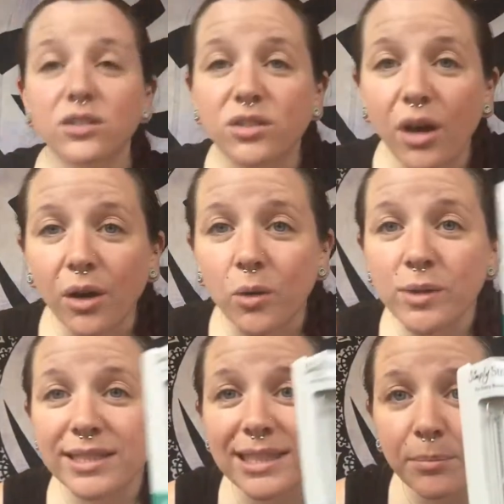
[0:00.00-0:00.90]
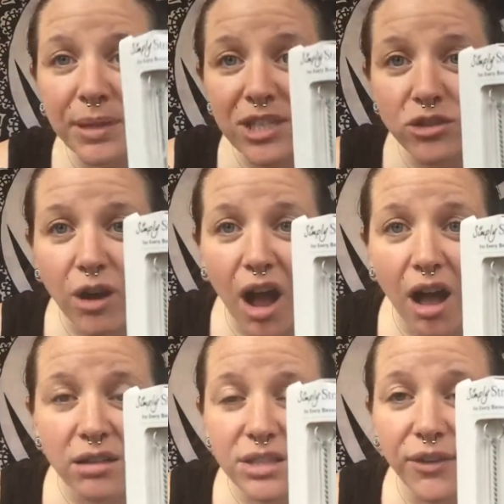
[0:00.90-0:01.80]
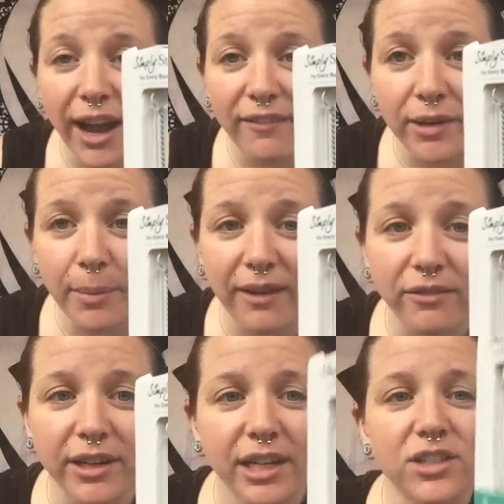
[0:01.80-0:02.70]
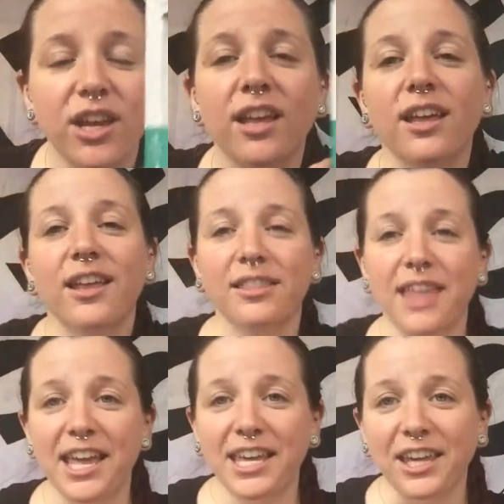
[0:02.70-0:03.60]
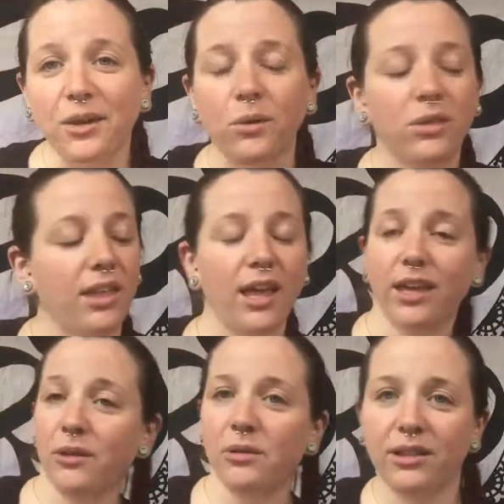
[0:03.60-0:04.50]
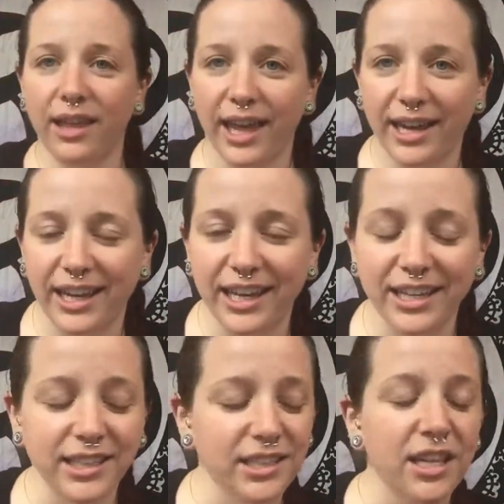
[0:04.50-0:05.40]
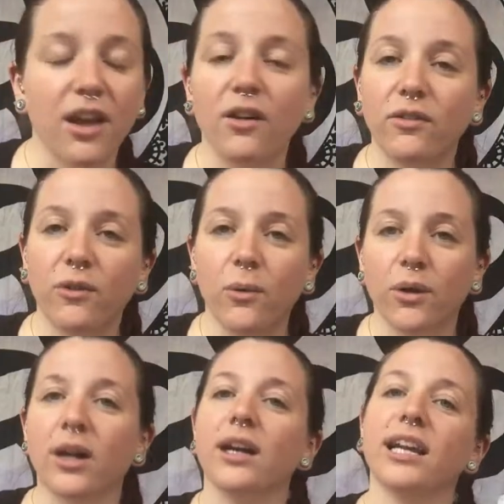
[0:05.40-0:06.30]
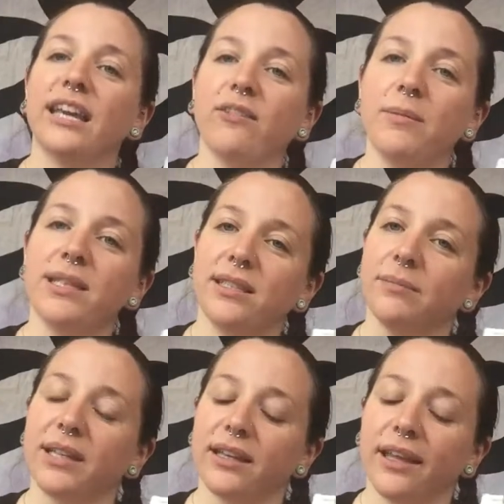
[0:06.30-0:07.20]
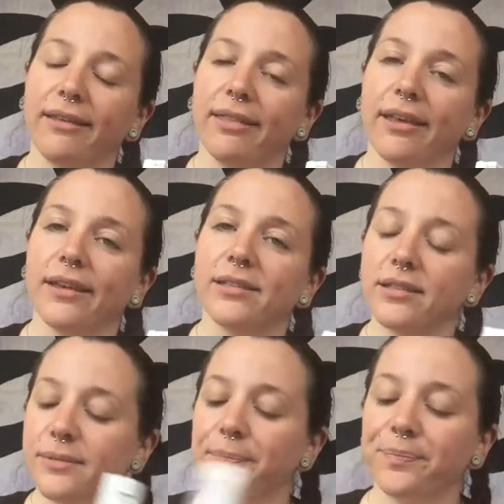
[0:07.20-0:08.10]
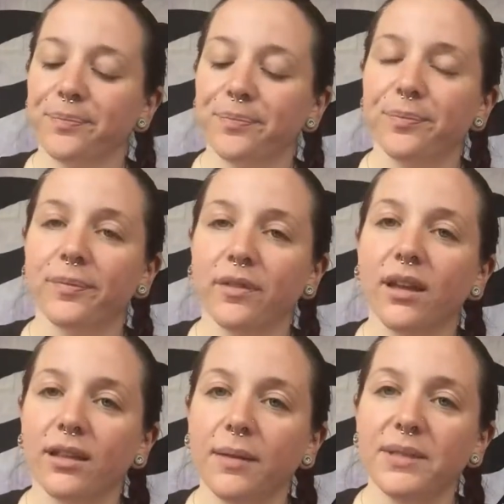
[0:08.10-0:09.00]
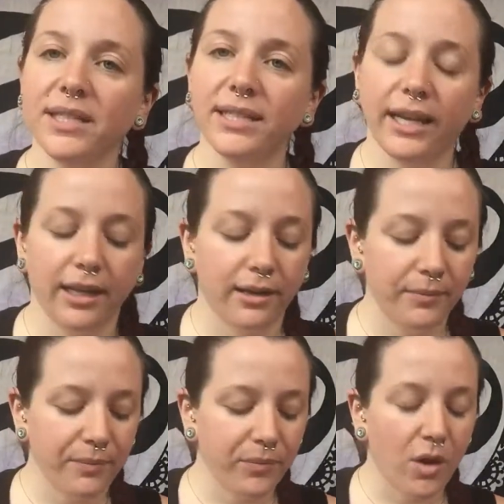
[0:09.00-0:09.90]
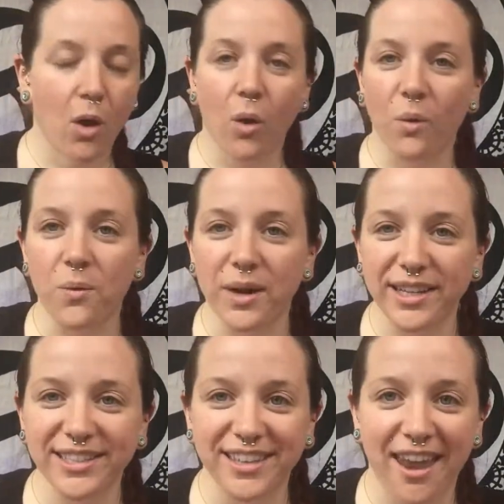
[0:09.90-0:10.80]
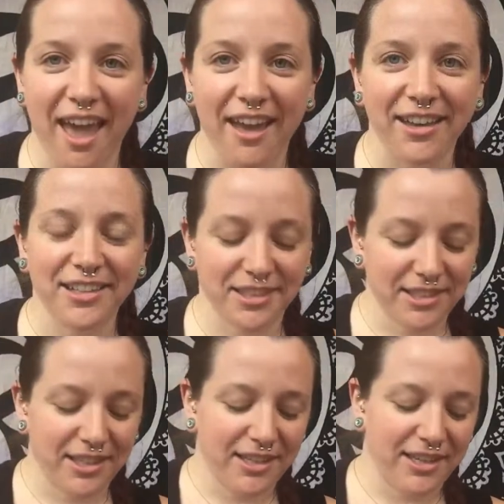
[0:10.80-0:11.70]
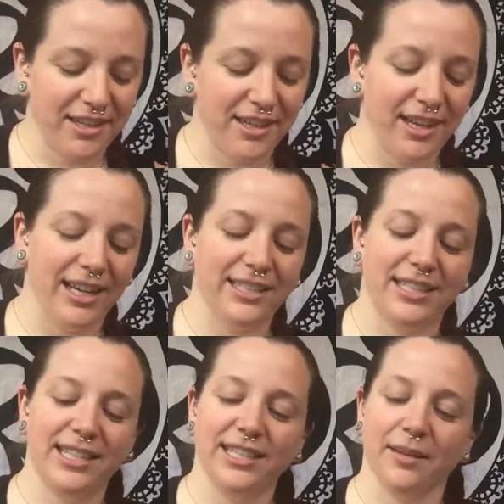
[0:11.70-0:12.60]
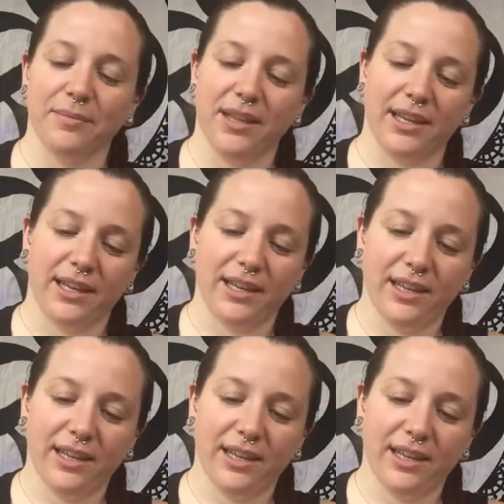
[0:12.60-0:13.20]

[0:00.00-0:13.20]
So, Simply Straws for every beverage. Thank you, ladies, for giving me something like this. That was exciting. What is next? I see something.